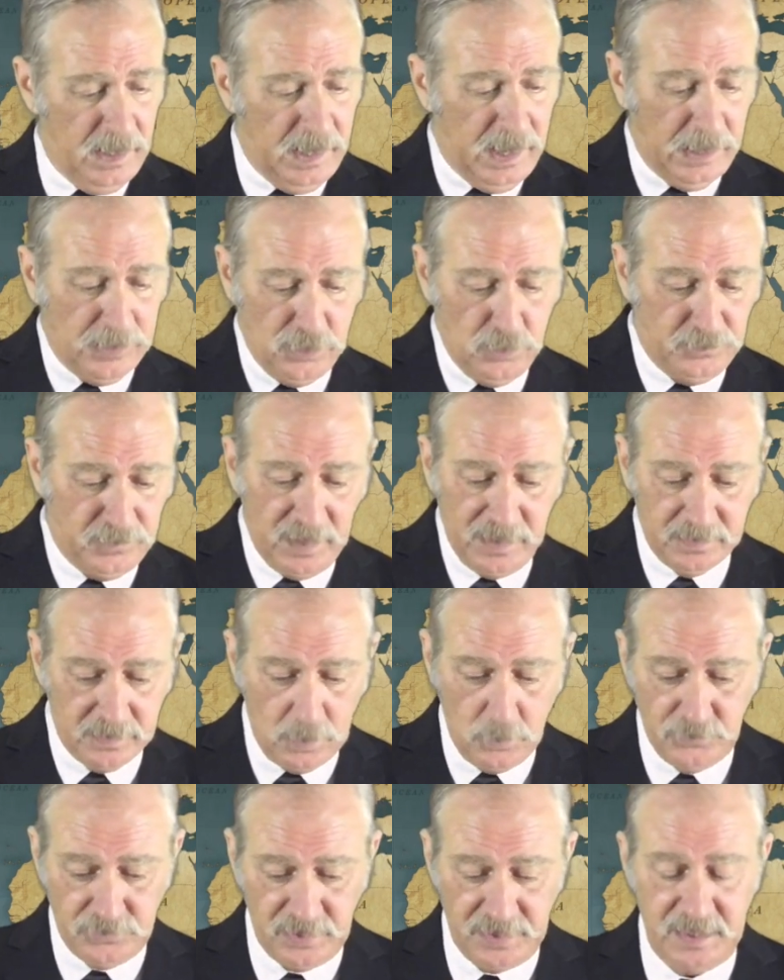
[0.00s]
and you get
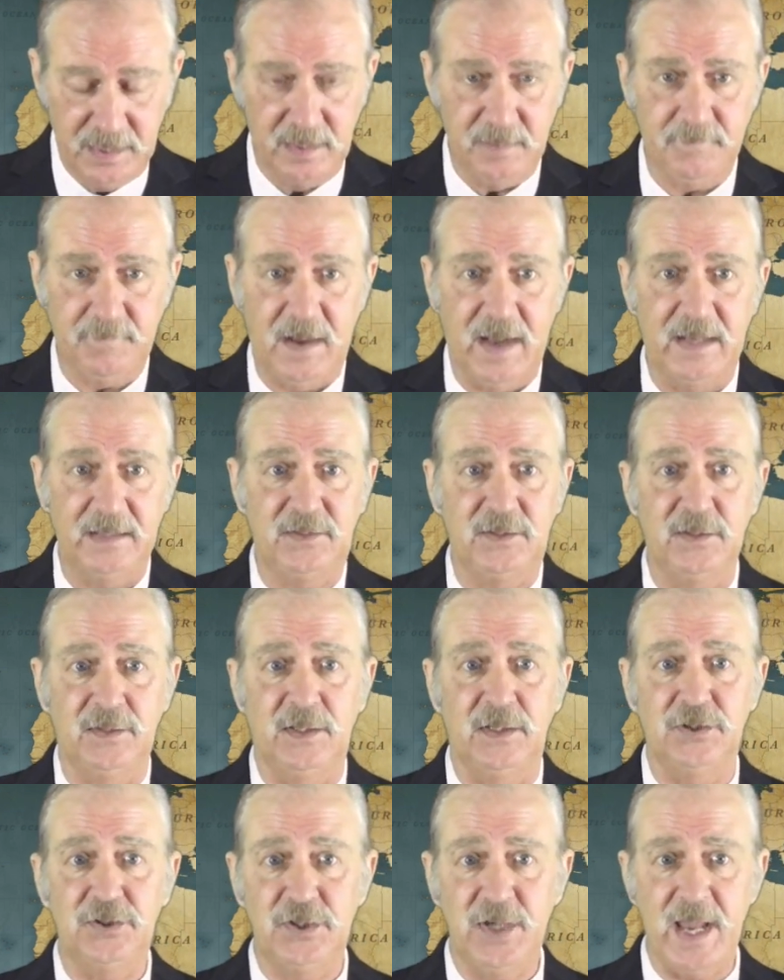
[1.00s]
those identified to
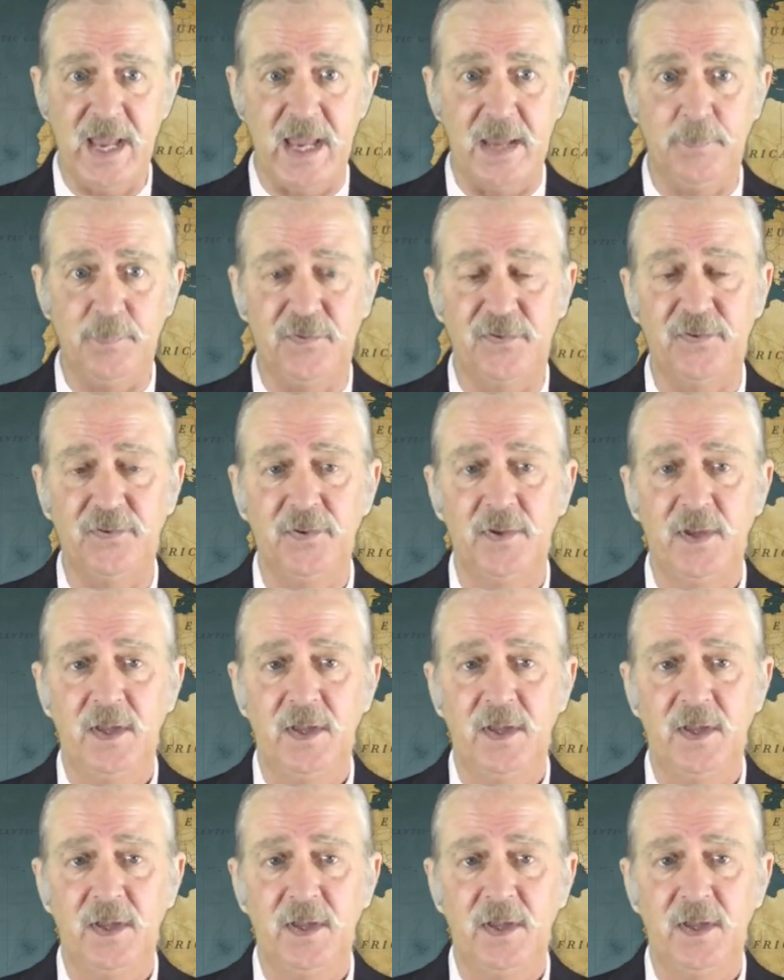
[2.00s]
the shapes,